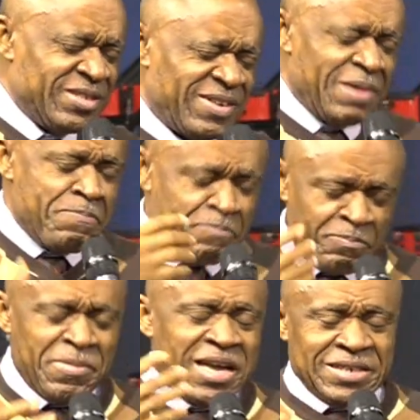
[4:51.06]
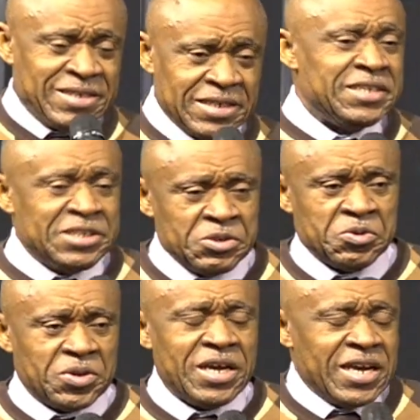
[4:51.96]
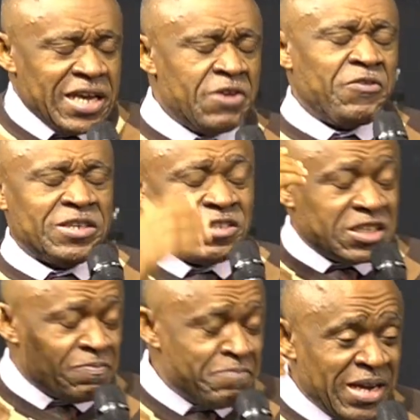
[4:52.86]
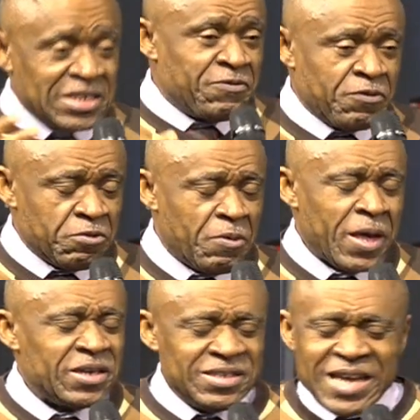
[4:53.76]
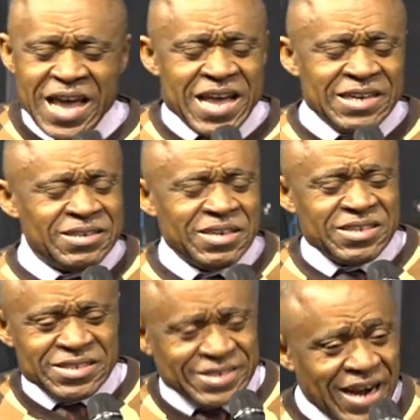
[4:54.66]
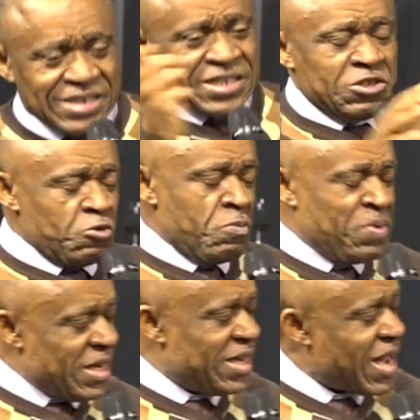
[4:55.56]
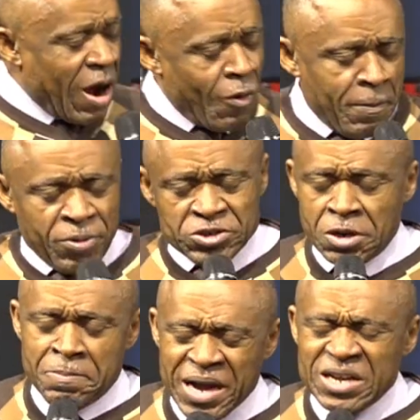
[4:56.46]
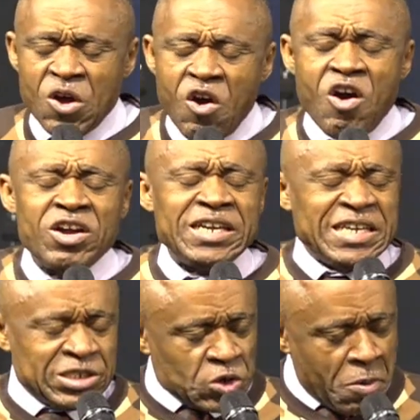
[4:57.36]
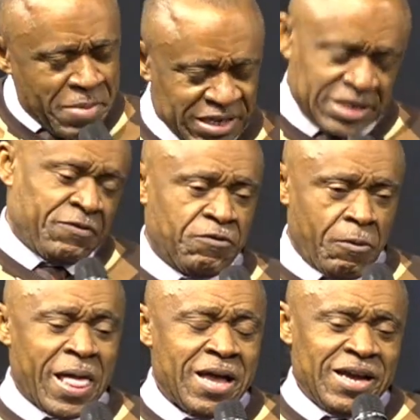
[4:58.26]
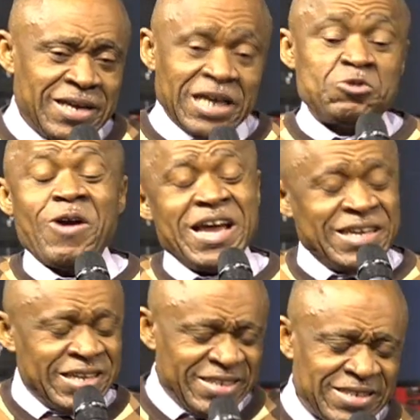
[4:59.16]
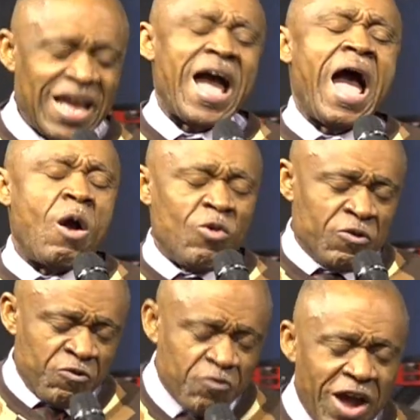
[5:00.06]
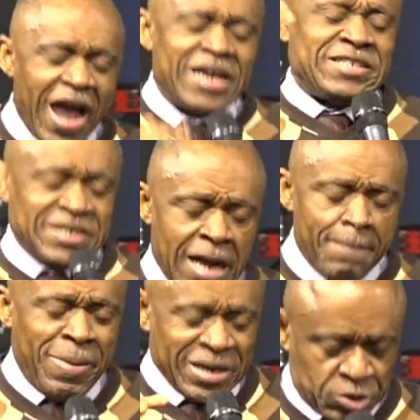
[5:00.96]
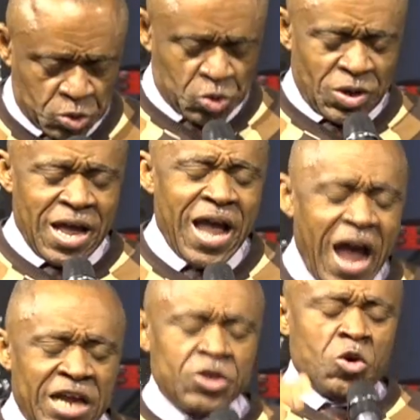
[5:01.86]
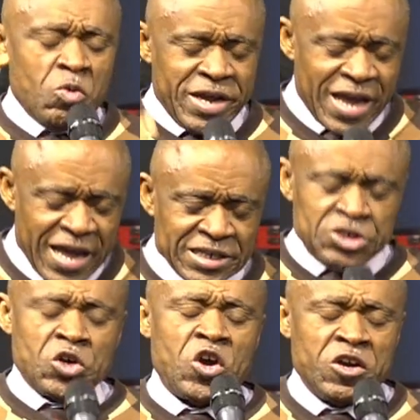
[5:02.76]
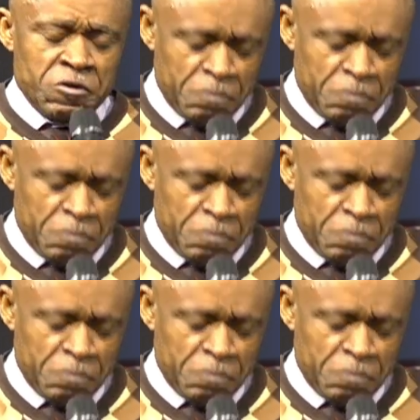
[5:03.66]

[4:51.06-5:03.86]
and um, men seeing you. If he's not merciful, then crisis will be our portion, but God is so merciful. That's why He said, I will fight your battle and you will enjoy